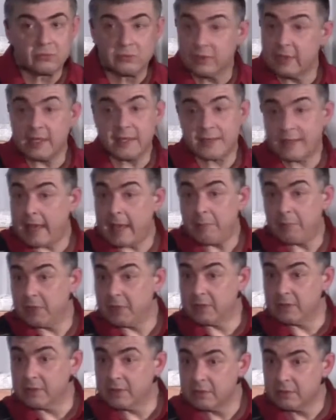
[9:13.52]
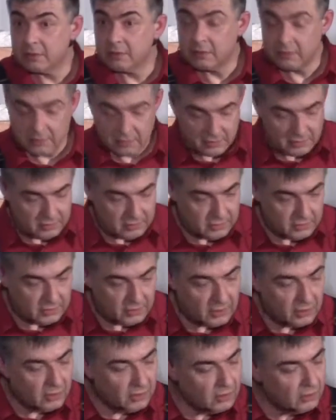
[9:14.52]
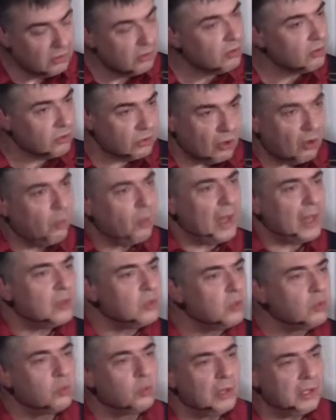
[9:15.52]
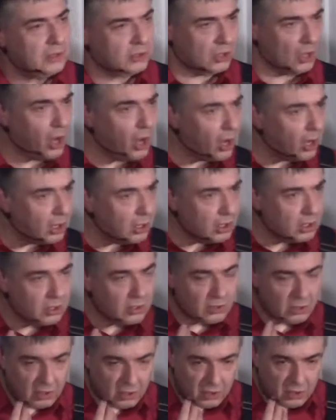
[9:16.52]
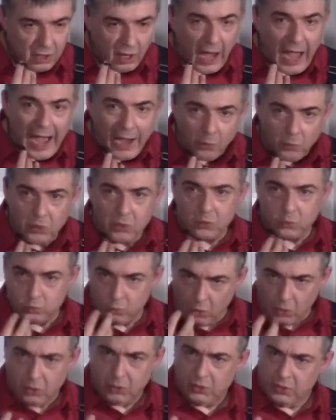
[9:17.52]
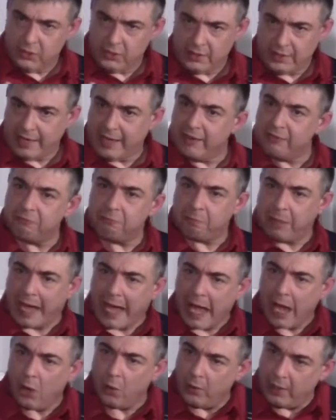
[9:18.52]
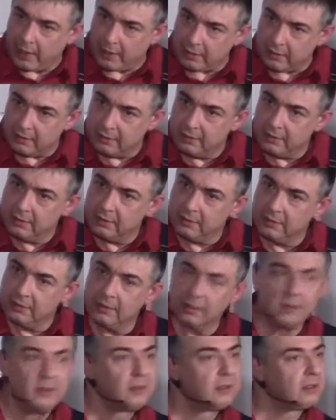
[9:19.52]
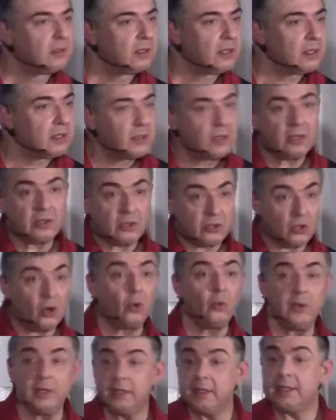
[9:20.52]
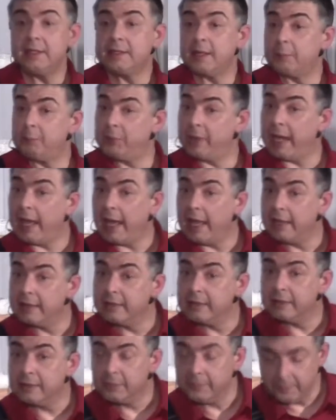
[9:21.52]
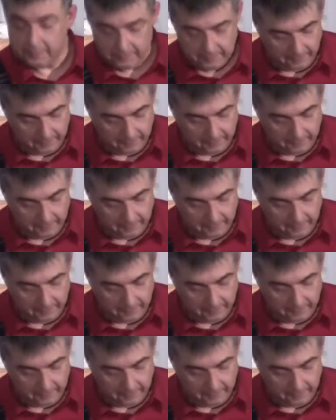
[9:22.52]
This happens. So when we talk, our words have power, and so we need a plan.